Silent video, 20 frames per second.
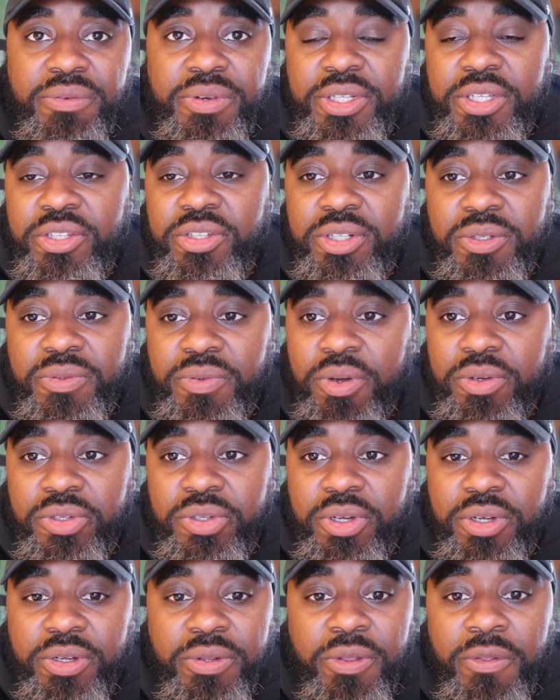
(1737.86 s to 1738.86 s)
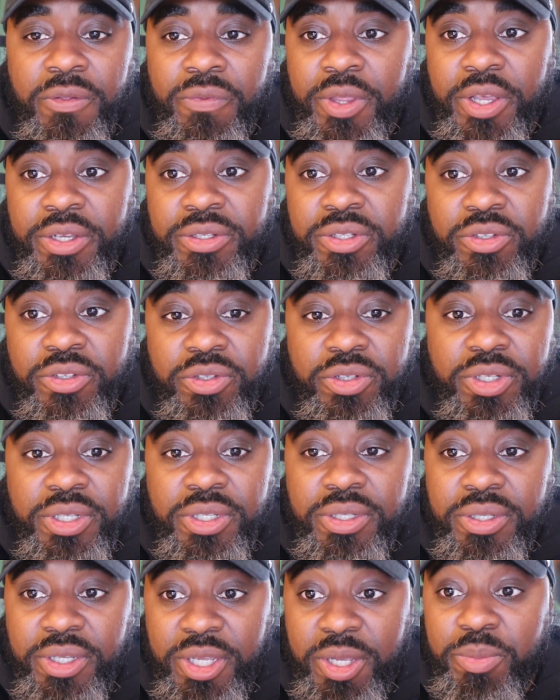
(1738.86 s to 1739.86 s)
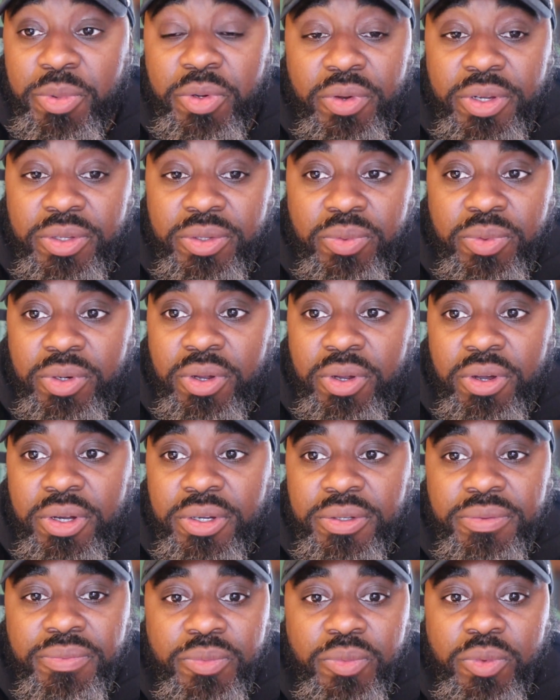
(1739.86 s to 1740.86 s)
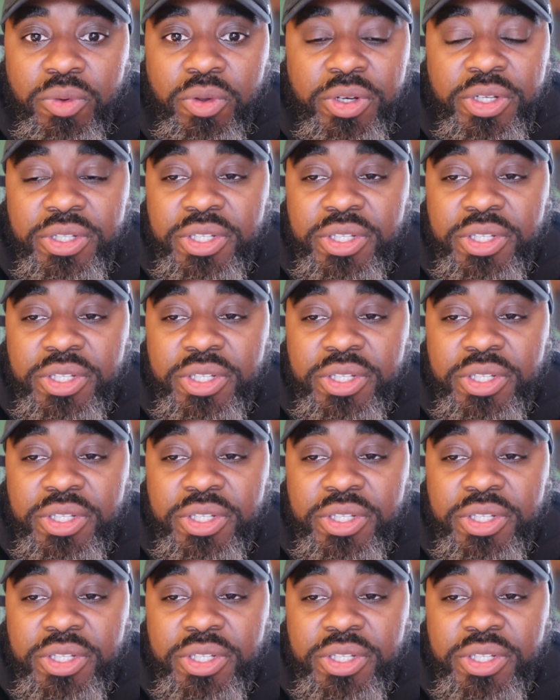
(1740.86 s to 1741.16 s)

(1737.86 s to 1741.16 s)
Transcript: of indigenous folks are essentially immigrants. We're on we're on